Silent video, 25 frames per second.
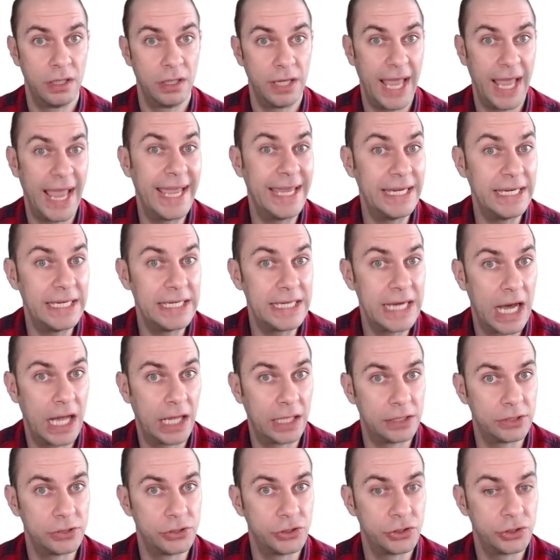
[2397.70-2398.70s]

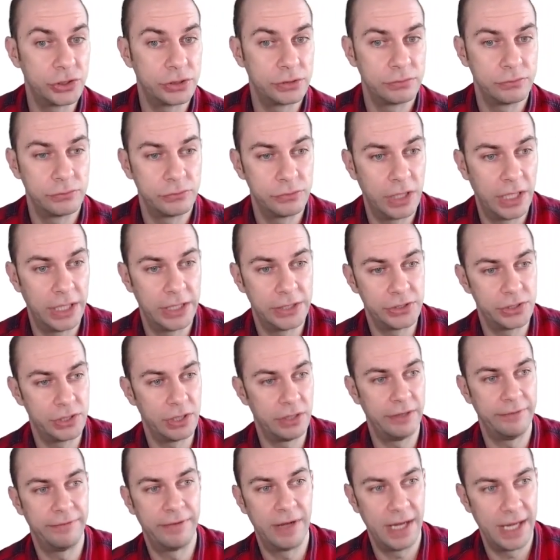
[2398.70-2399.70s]
$80, right? So
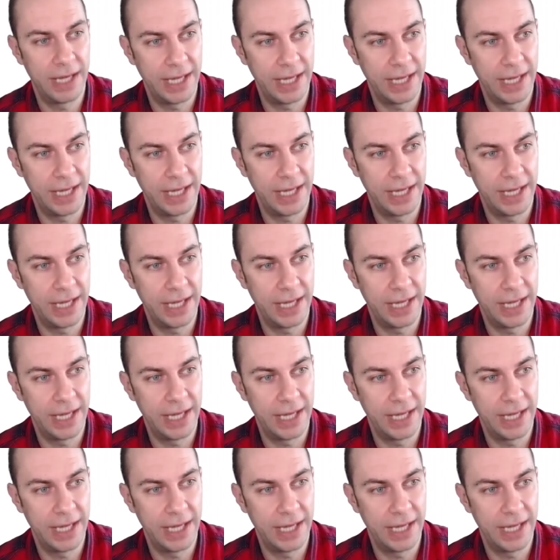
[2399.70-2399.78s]
if I